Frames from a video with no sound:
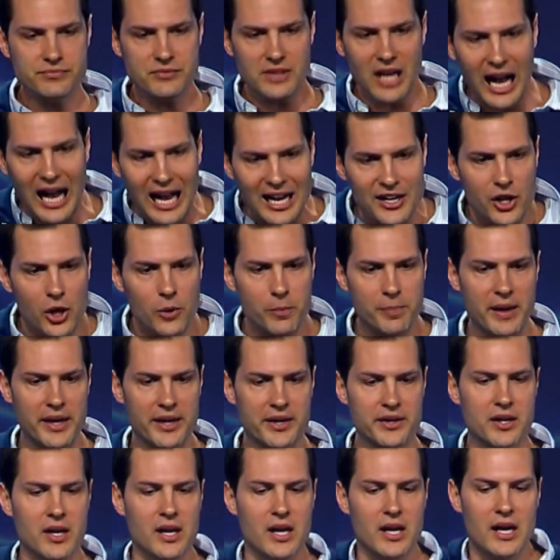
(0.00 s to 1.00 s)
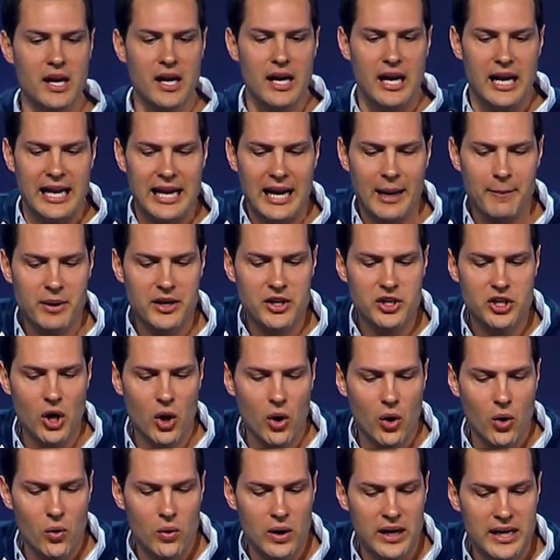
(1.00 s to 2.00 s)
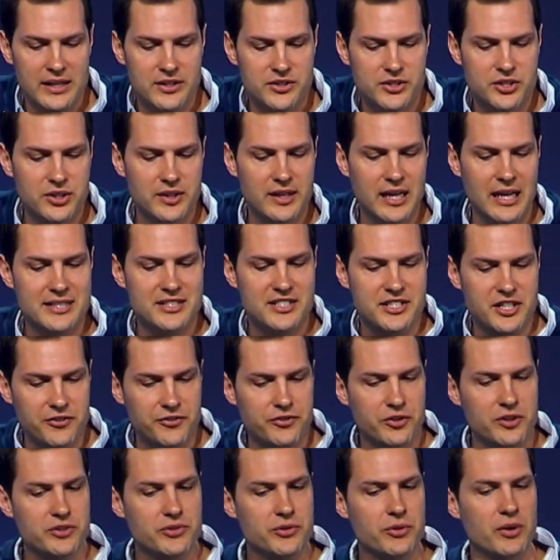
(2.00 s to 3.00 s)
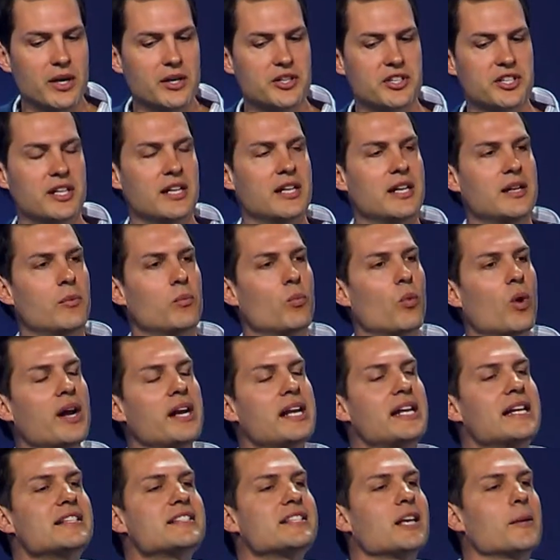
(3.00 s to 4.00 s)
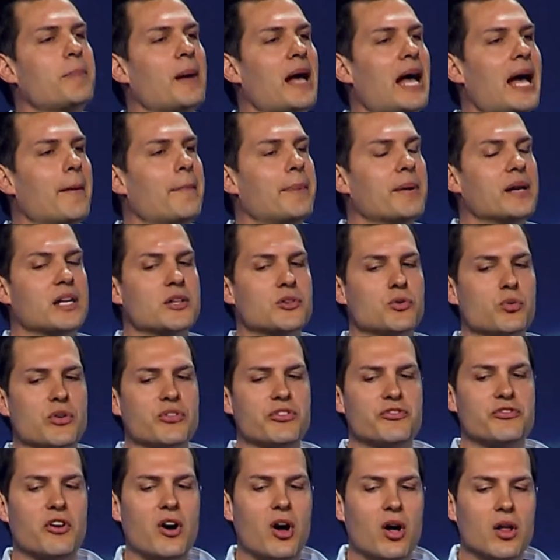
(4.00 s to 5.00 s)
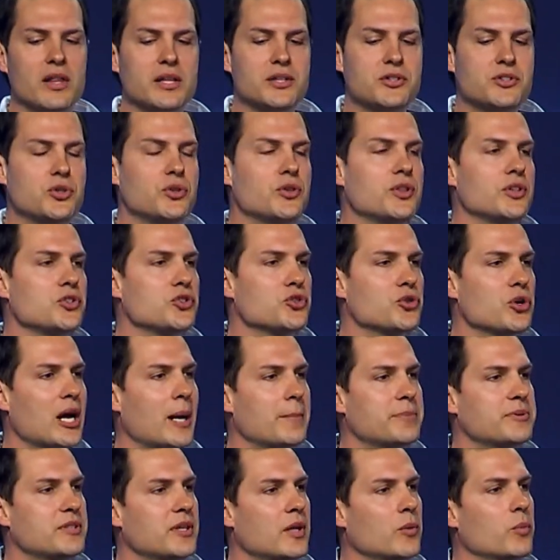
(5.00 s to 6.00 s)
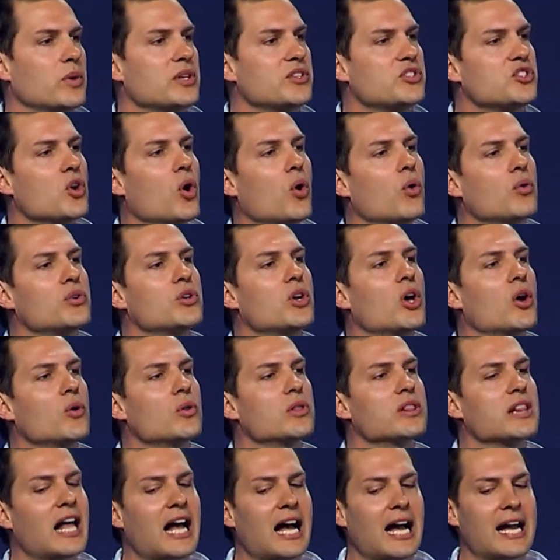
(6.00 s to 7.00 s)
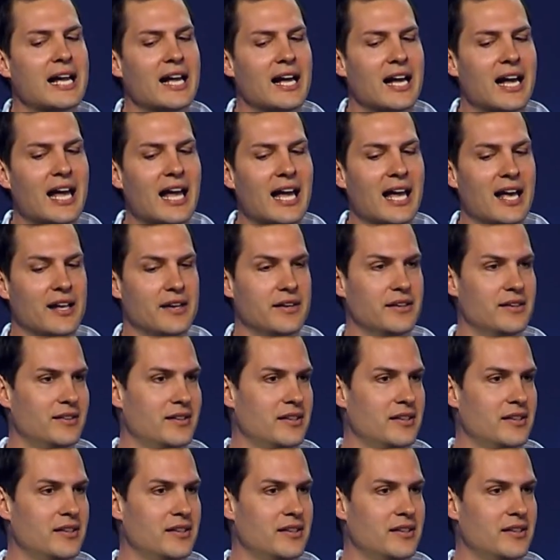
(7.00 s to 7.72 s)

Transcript: I know better. And I'm going to go into that different direction. And what ends up happening is we fall into the traps that we don't know lie ahead.